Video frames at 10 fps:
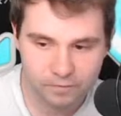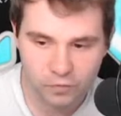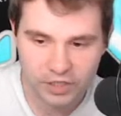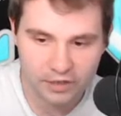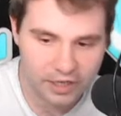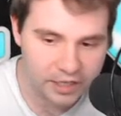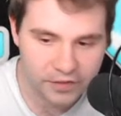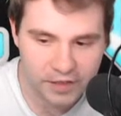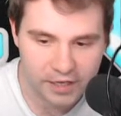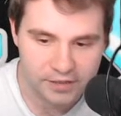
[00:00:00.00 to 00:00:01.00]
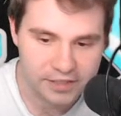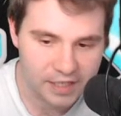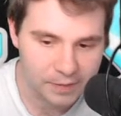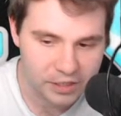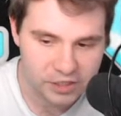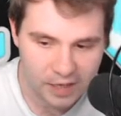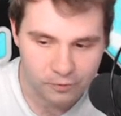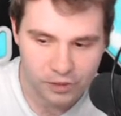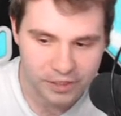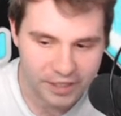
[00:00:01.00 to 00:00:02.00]
Without anything else, I'm in the top
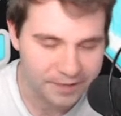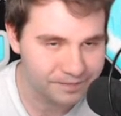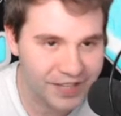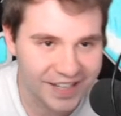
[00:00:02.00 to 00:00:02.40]
1K.